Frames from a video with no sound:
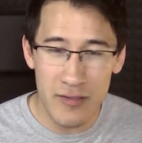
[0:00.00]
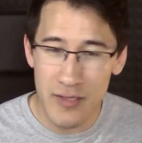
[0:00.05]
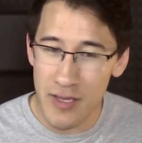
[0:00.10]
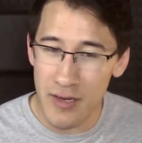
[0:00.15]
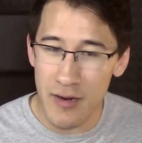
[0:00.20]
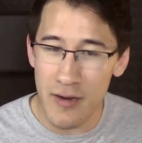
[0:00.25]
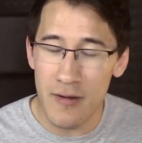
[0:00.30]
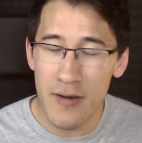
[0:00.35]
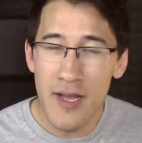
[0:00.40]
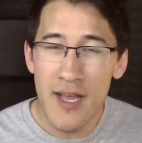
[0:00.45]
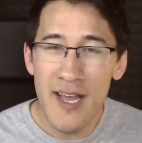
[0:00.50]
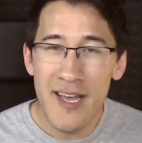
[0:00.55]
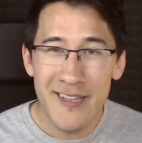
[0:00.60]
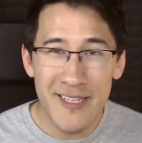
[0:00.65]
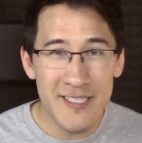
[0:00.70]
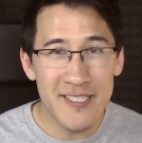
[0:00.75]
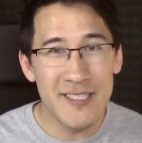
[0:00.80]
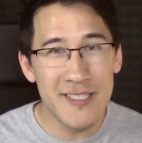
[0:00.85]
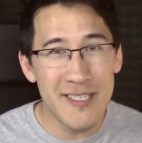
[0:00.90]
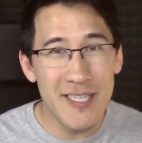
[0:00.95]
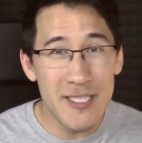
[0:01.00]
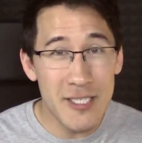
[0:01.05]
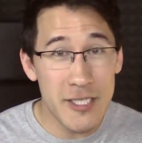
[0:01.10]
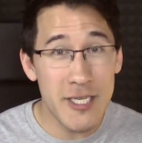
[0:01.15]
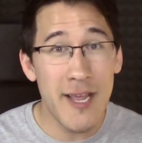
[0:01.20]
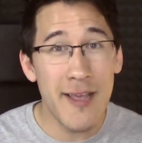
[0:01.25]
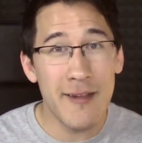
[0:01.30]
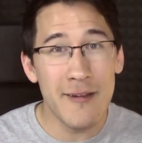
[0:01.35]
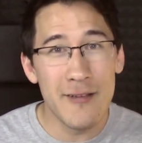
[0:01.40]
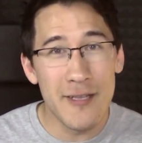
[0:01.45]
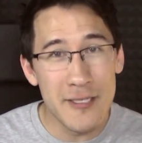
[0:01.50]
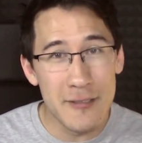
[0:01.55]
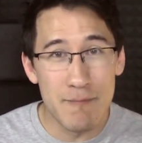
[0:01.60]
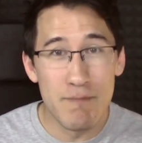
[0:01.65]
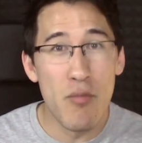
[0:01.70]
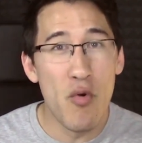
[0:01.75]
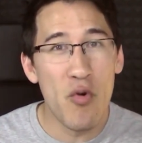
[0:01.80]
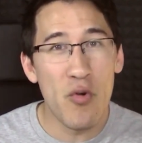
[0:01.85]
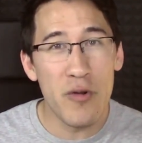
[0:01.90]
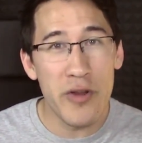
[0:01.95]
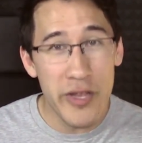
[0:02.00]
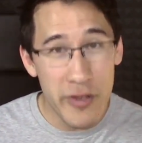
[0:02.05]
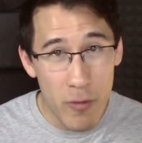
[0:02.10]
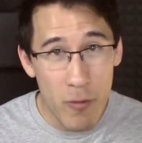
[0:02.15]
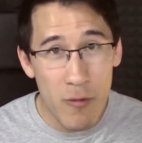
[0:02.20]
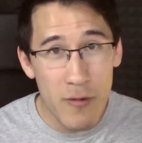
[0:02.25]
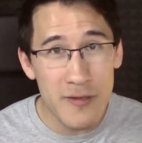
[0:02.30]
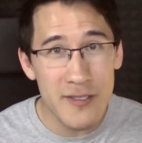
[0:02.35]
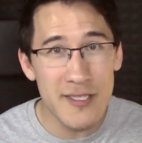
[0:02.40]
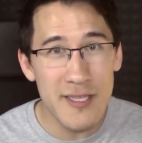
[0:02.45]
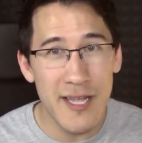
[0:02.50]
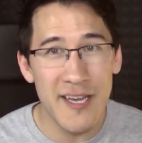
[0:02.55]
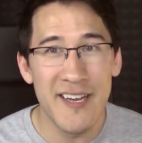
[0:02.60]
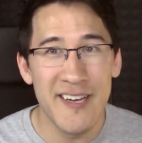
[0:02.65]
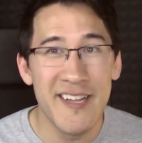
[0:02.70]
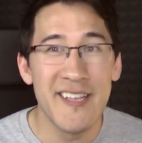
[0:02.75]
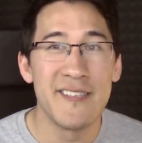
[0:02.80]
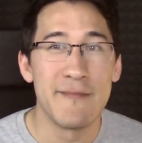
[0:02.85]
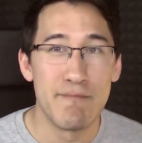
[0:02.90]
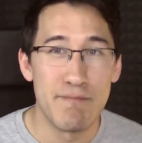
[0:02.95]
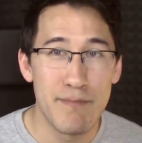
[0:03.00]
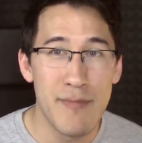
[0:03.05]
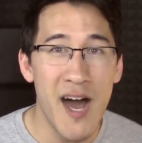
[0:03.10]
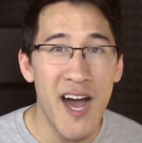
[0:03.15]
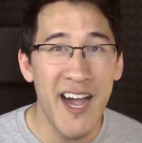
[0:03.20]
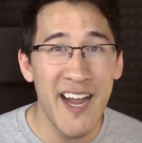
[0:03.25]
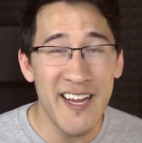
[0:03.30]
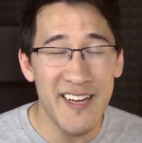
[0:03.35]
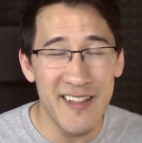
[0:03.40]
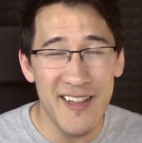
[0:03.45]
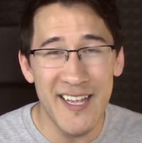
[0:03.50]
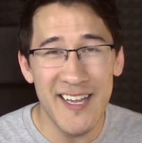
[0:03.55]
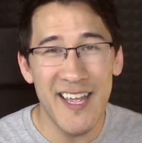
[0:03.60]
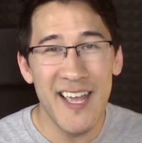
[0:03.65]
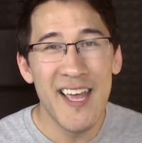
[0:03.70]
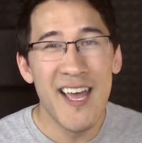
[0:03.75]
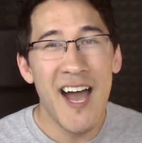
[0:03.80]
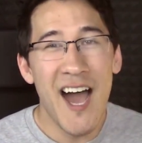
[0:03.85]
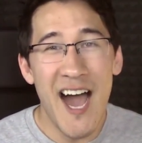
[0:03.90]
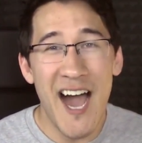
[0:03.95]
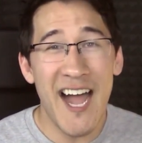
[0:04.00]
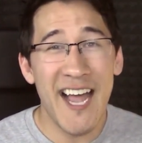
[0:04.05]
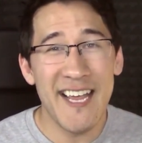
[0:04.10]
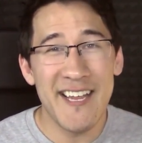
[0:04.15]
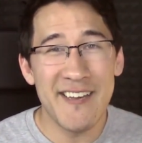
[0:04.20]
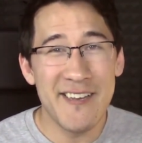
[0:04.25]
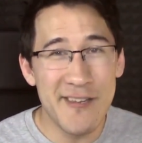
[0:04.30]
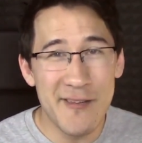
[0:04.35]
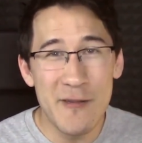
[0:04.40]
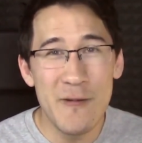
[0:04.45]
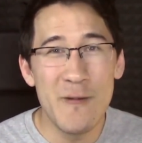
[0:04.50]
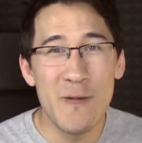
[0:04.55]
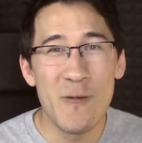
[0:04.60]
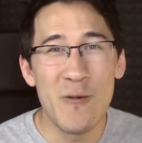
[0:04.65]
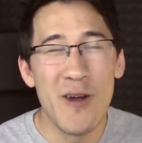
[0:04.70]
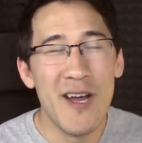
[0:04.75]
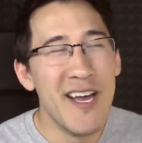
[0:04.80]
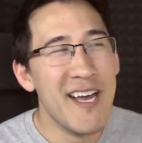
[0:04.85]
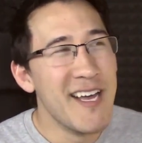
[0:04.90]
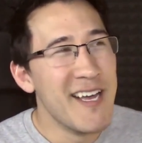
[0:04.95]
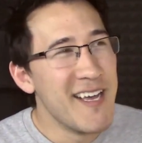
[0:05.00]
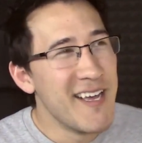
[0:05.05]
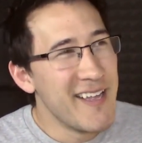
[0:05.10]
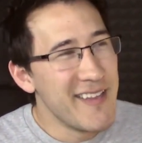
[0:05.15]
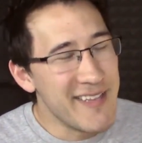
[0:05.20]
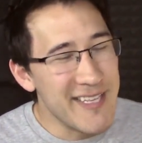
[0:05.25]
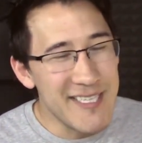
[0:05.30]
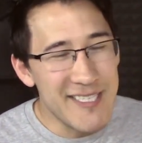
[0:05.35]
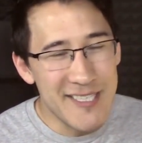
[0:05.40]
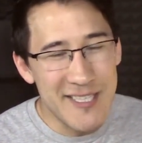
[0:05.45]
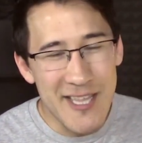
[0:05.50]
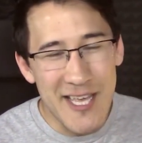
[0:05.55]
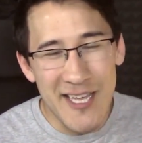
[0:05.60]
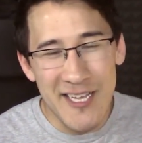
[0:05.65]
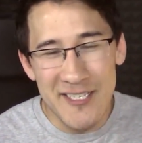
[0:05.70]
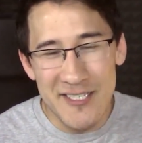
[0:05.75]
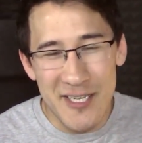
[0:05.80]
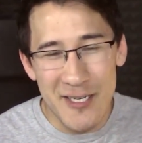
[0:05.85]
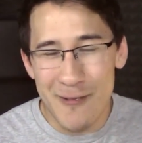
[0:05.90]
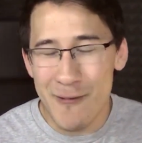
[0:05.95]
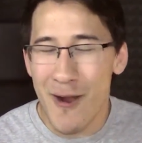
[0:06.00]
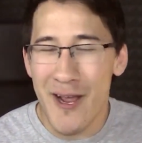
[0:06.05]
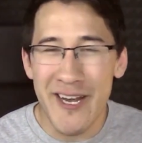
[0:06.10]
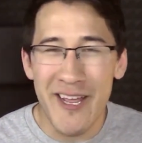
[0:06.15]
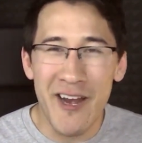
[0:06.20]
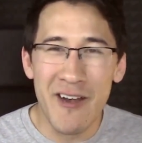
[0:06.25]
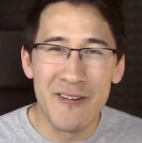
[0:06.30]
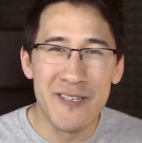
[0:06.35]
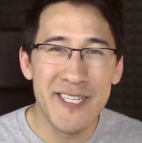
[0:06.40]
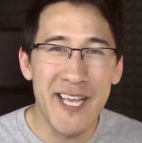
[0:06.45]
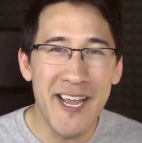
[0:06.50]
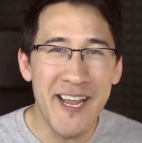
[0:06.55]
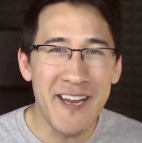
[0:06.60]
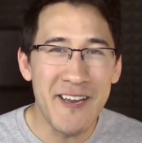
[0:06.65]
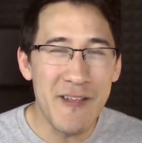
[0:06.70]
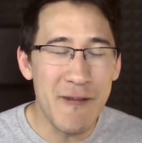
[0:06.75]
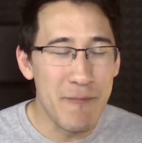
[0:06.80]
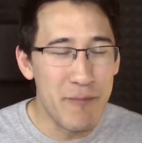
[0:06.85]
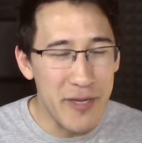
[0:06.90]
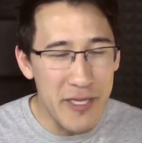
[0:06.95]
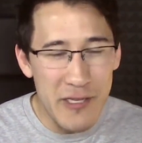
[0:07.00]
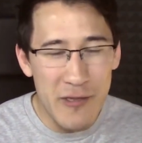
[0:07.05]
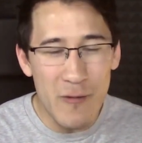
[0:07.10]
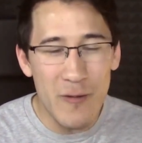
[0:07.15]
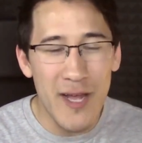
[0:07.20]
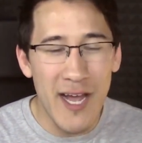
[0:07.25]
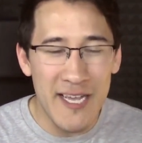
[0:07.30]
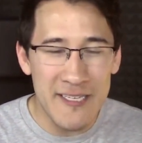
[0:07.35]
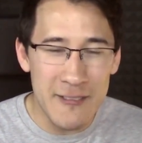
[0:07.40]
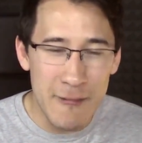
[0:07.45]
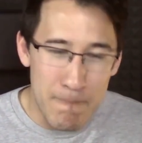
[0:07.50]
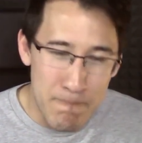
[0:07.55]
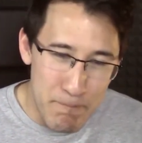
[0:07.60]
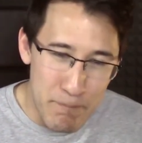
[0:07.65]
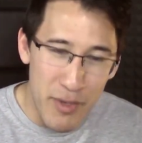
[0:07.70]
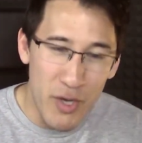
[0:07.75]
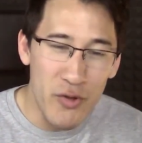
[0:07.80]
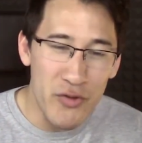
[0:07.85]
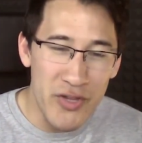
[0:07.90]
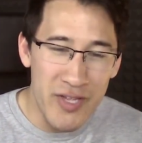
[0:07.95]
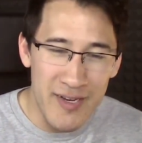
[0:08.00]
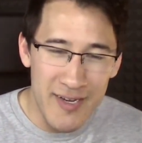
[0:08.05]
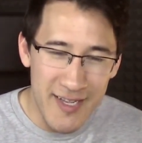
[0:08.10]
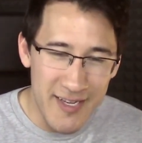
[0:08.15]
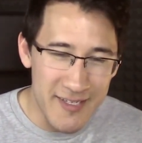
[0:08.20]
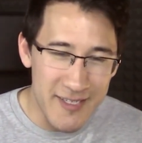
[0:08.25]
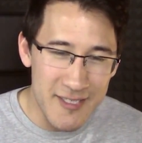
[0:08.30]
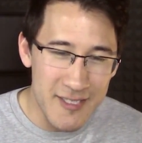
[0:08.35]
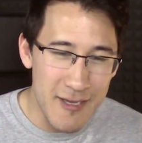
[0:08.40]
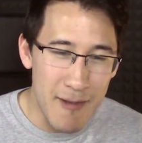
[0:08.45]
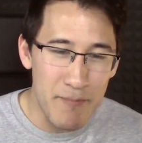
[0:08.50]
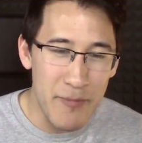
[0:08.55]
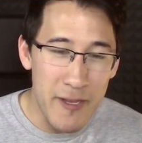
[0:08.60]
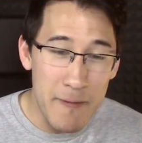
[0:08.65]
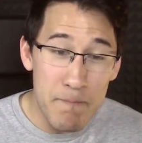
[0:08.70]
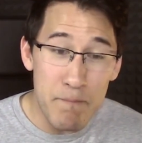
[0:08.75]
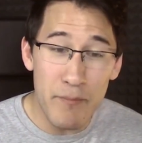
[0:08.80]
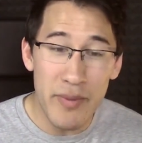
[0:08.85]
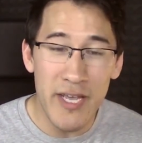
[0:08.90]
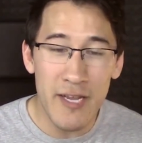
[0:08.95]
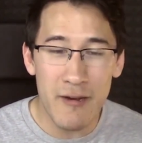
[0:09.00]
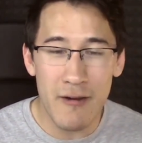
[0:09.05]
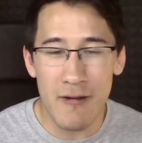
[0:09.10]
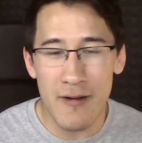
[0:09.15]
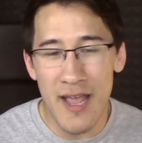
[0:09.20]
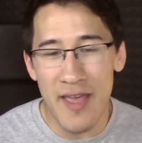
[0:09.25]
You know, this, this channel is more yours than it is mine. Like, I do these things to try to entertain you, but you guys have built it into something bigger.